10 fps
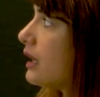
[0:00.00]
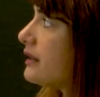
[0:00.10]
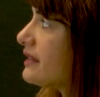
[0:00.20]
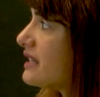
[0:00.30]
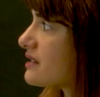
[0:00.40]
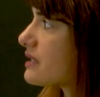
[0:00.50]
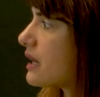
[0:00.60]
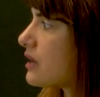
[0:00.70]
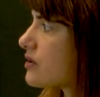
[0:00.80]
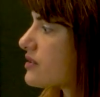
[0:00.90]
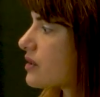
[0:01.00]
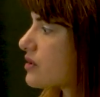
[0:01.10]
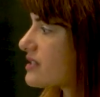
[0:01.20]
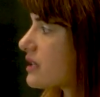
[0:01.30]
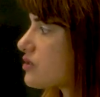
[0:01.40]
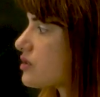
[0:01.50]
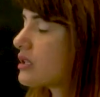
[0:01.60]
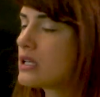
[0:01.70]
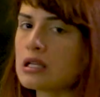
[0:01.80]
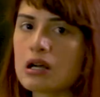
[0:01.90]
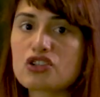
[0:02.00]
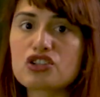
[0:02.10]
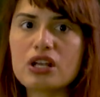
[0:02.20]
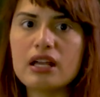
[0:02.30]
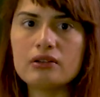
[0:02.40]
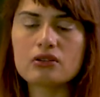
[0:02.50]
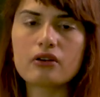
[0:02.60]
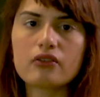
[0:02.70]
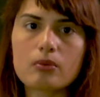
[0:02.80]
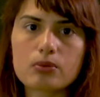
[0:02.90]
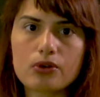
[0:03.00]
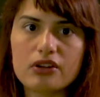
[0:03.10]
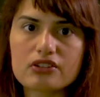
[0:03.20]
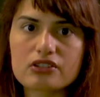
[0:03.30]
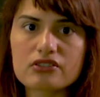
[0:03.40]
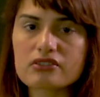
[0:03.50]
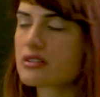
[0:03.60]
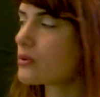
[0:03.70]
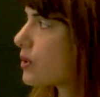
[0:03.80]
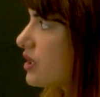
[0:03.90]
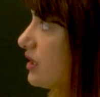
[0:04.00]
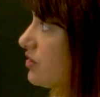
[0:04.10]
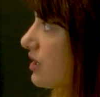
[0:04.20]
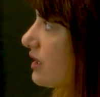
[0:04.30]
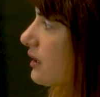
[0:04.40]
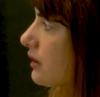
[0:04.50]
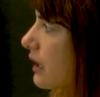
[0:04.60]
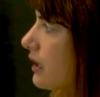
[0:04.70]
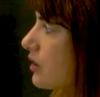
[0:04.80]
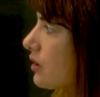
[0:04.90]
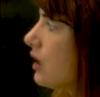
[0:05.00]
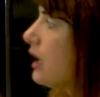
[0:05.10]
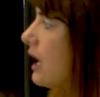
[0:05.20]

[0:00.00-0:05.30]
These layers are essentially a chain of operations where each hidden layer